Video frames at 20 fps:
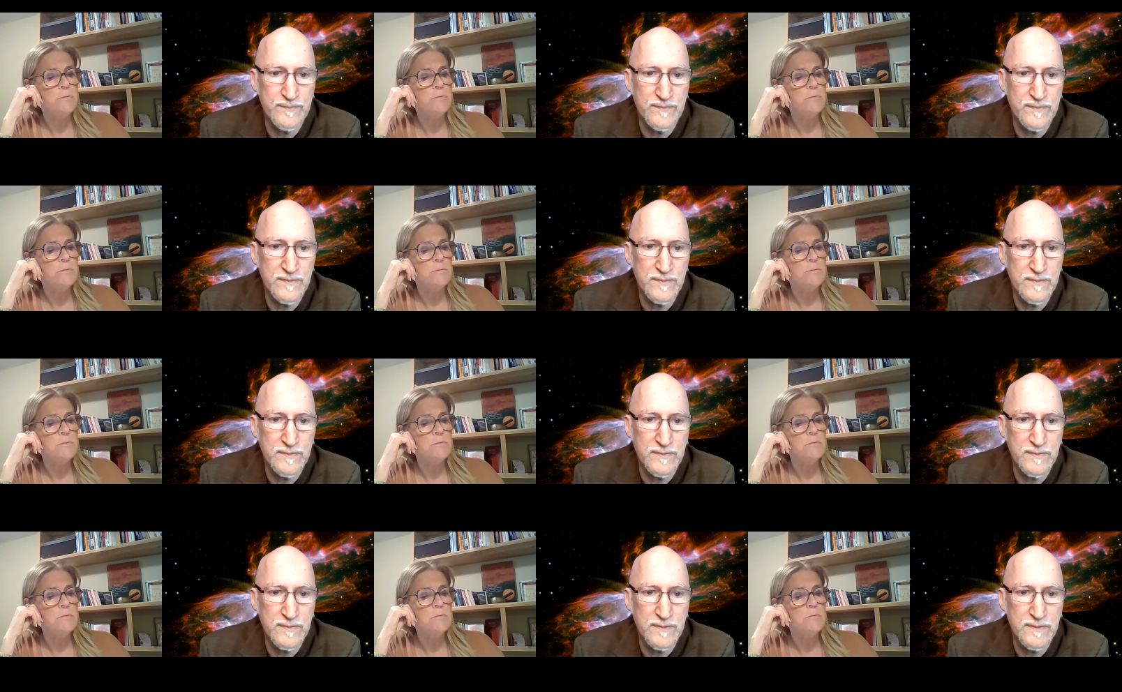
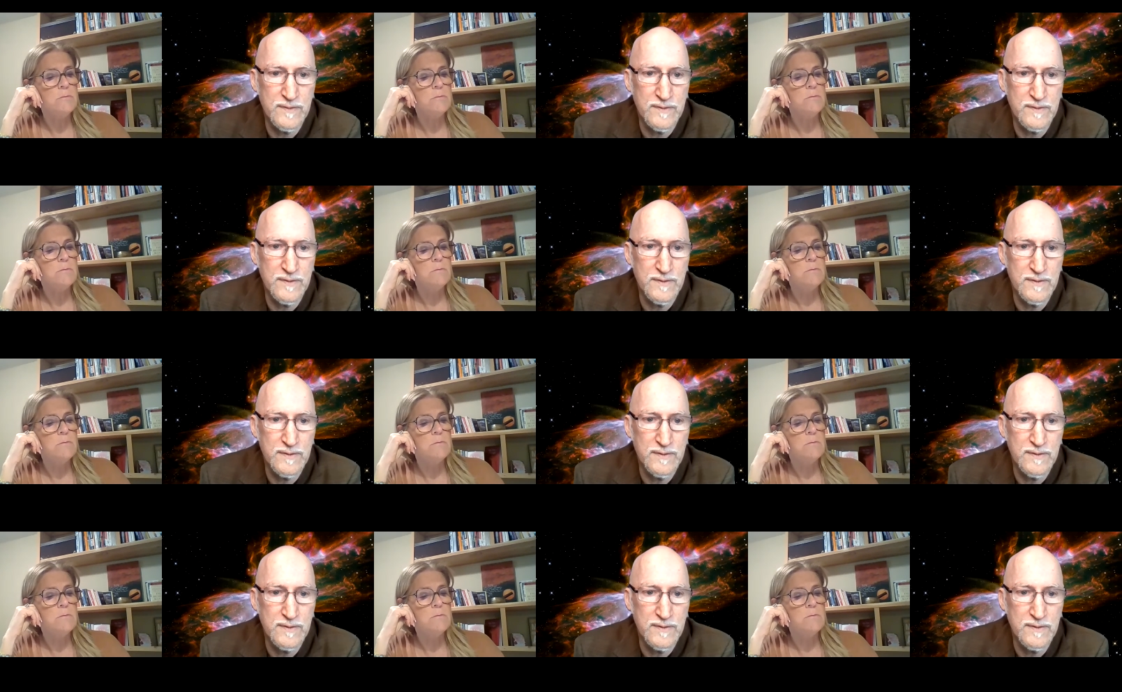
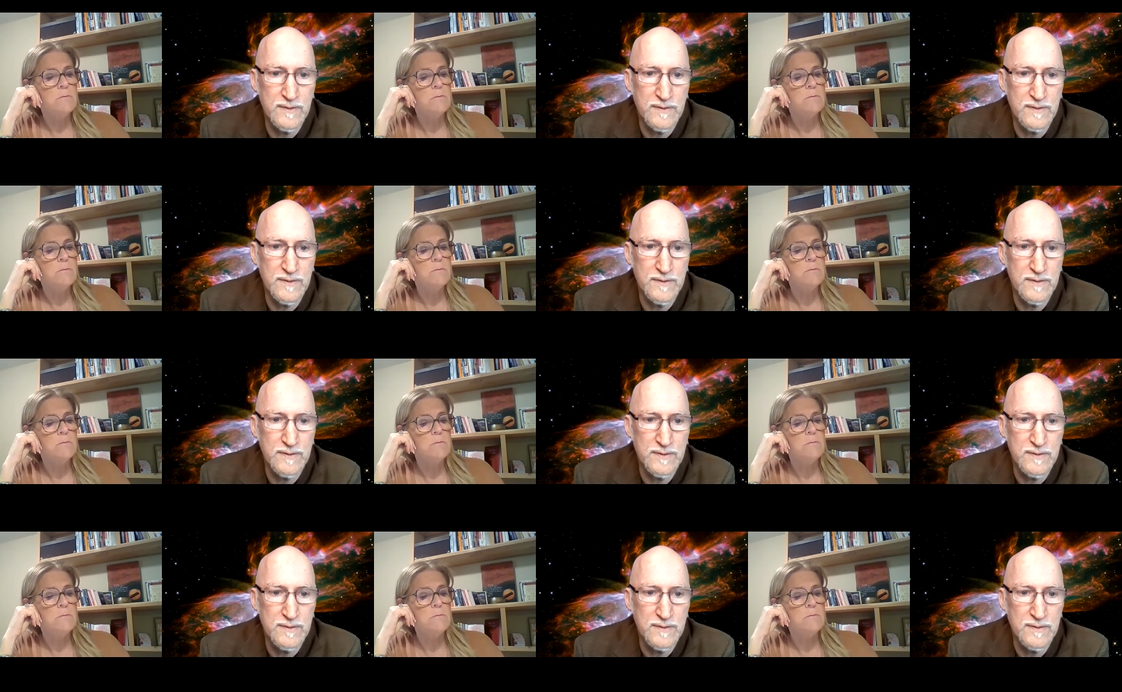
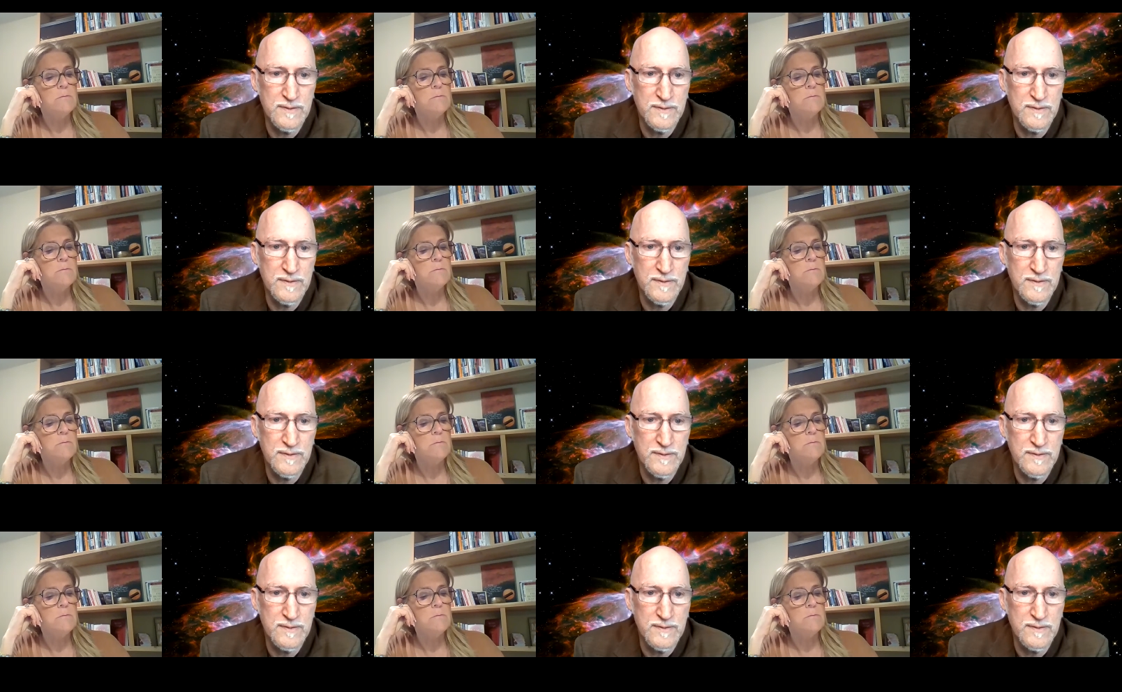
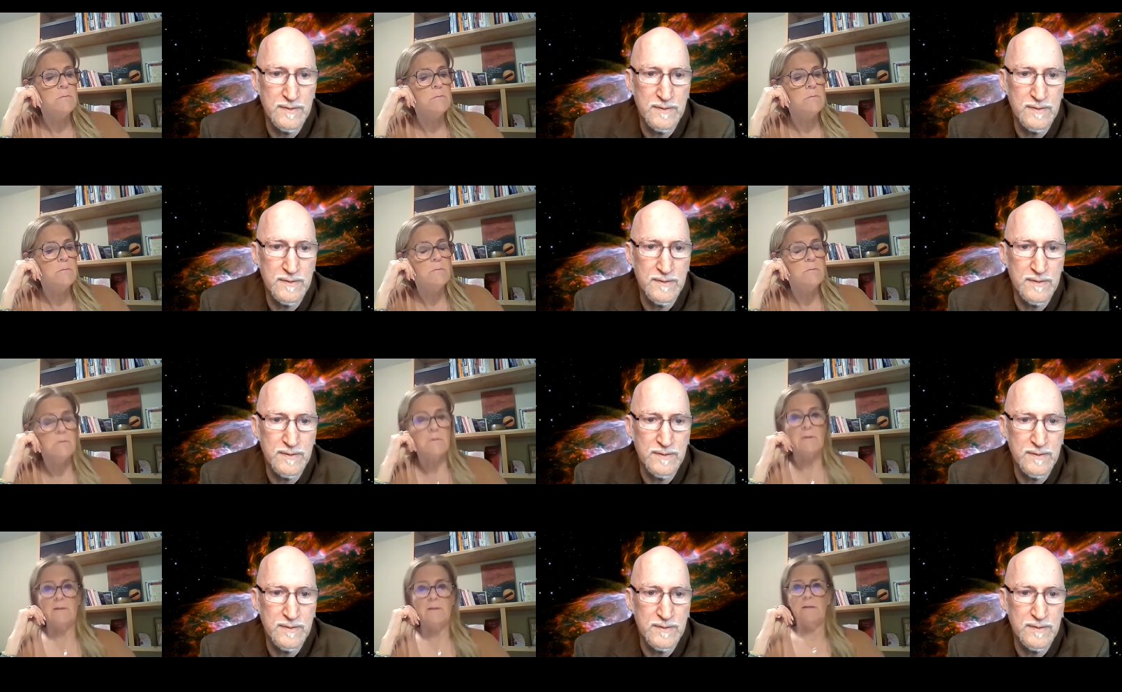
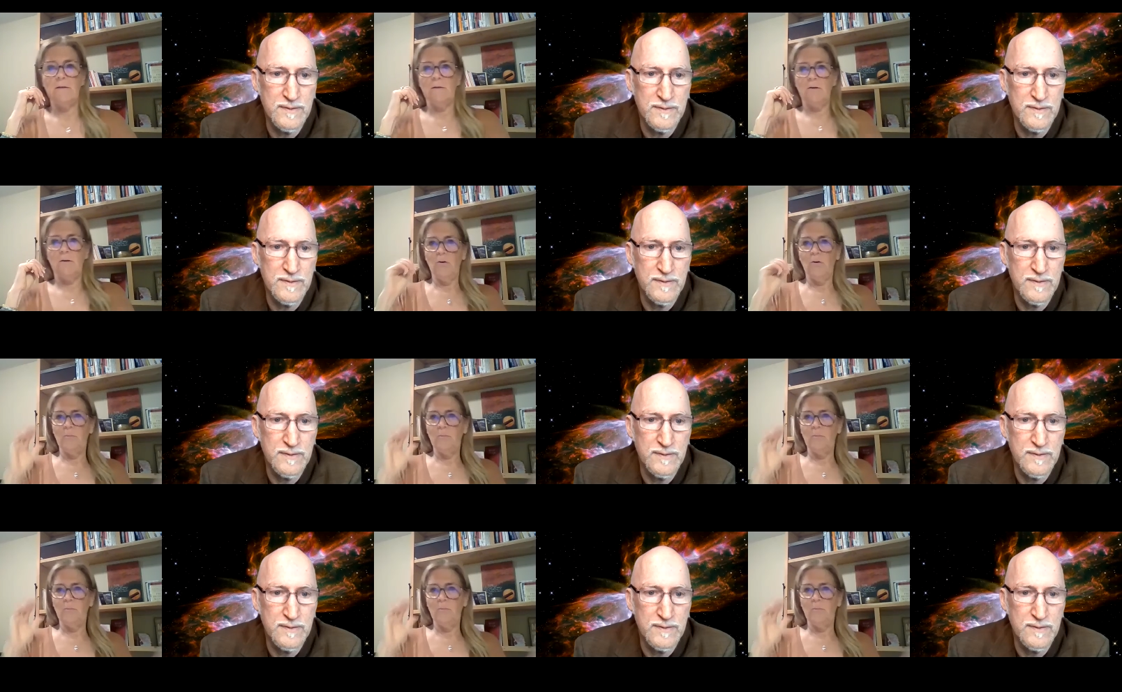(no one is talking)